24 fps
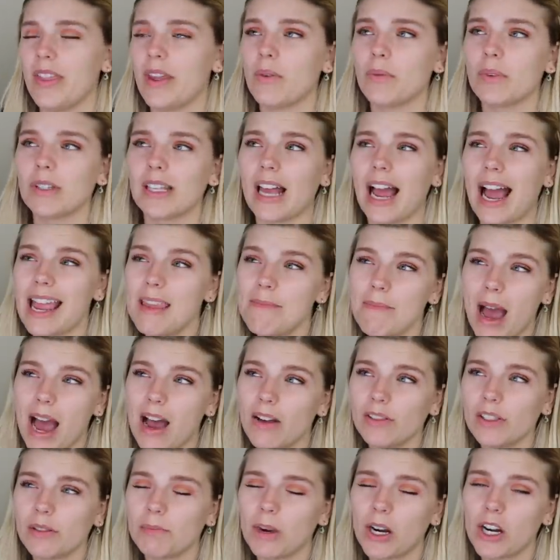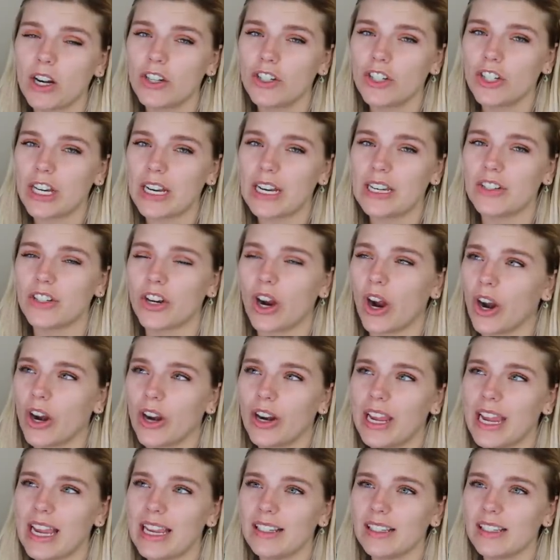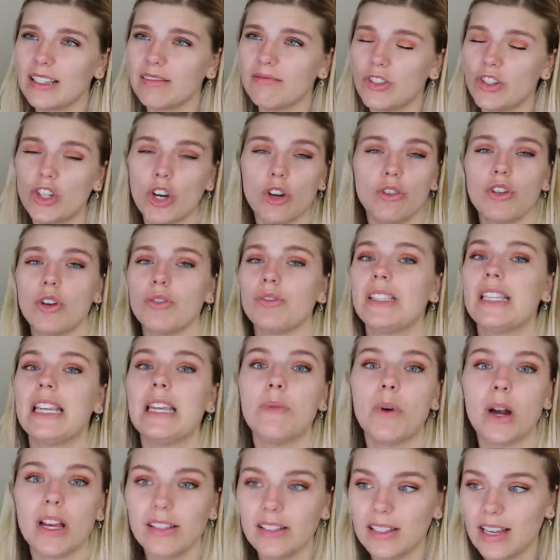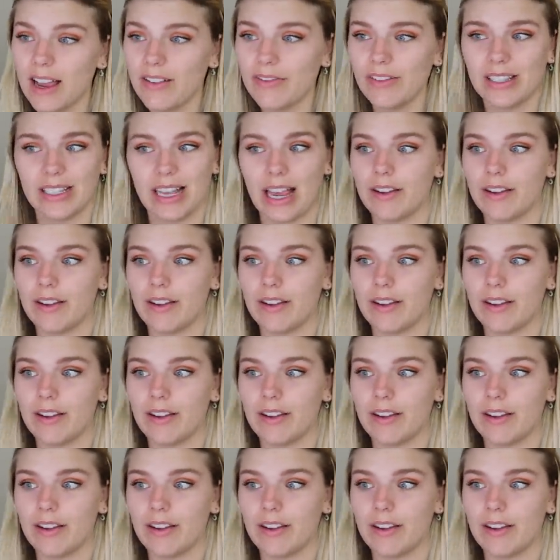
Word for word: There was Hype House merch in Target. JoJo Siwa stuff is